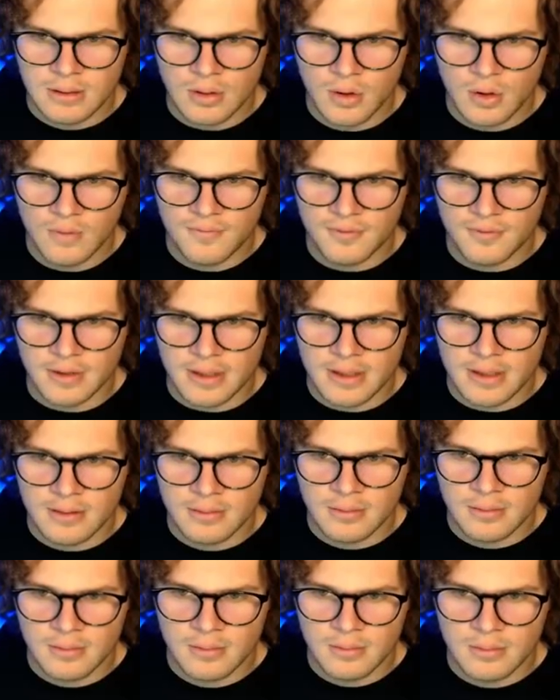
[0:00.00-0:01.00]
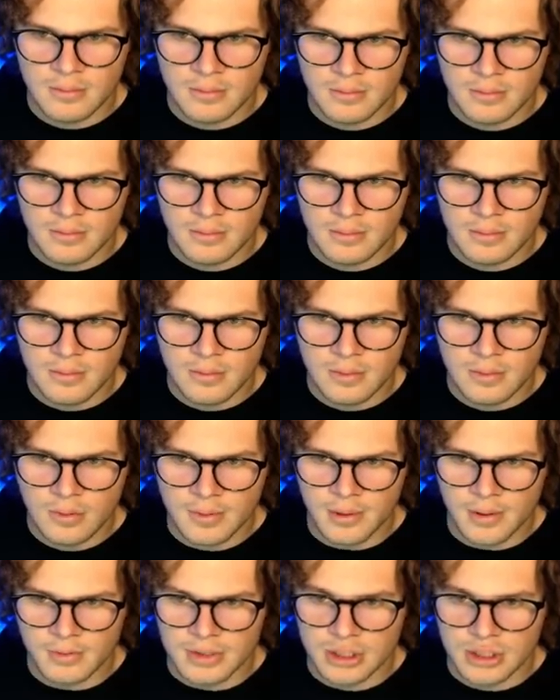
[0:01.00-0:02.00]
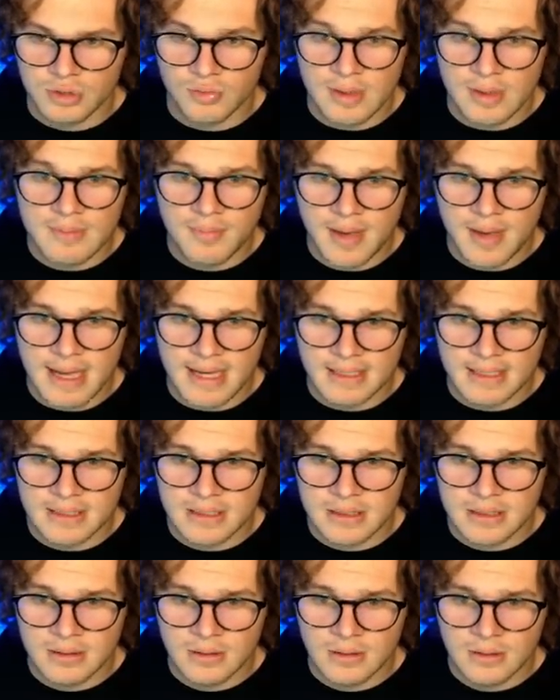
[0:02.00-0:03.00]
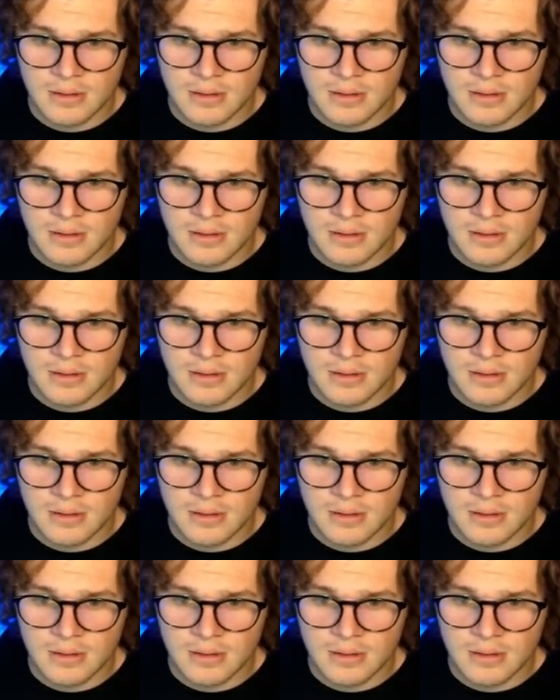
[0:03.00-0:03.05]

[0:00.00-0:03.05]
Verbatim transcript: Hopefully, we go screen pass.